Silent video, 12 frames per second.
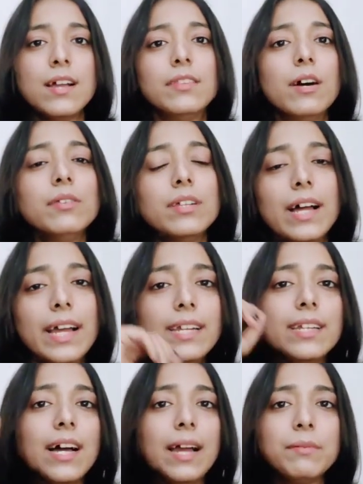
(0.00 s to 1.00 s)
Now the
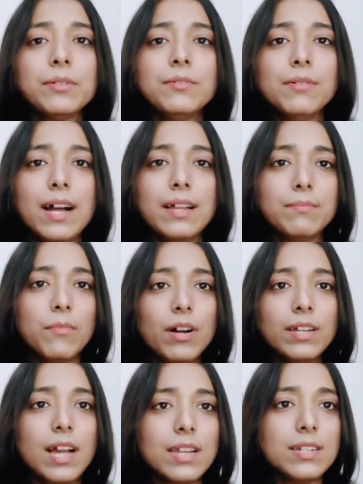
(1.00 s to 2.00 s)
right time to do
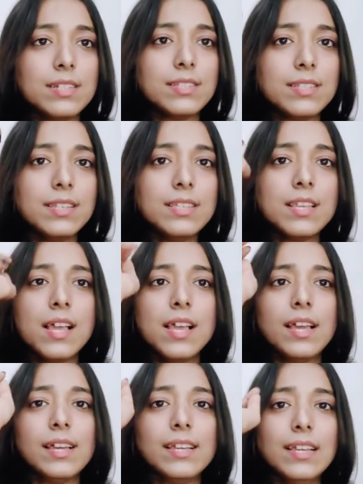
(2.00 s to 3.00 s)
mock analysis
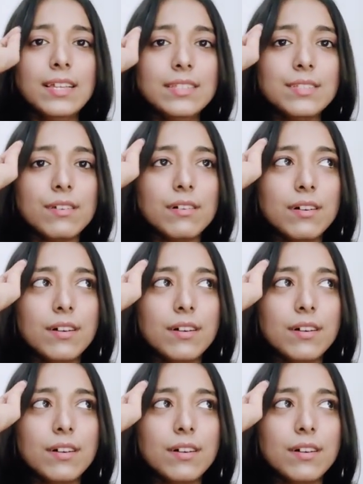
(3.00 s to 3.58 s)
is